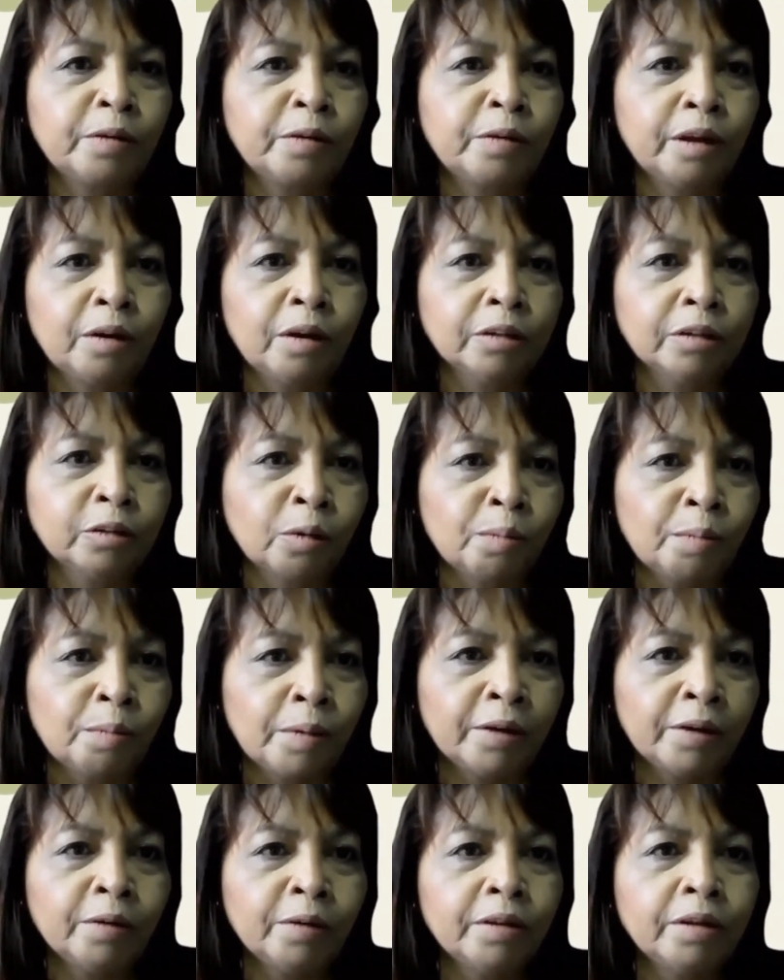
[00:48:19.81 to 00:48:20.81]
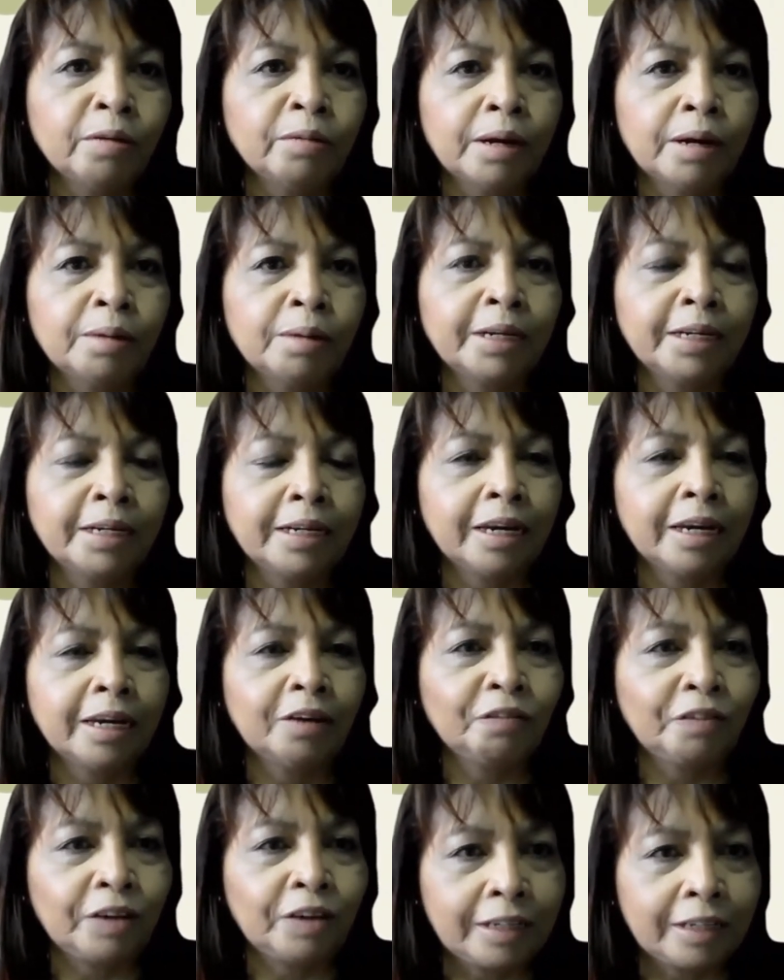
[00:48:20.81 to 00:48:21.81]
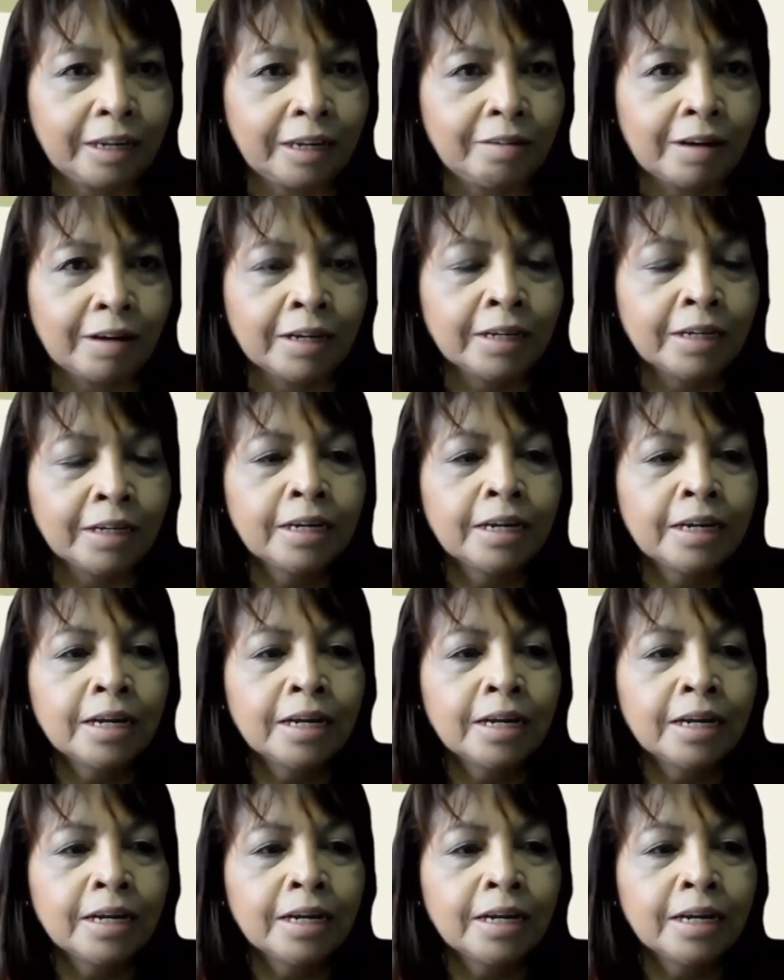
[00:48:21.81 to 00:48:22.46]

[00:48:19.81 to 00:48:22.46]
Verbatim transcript: which is restoration of soils,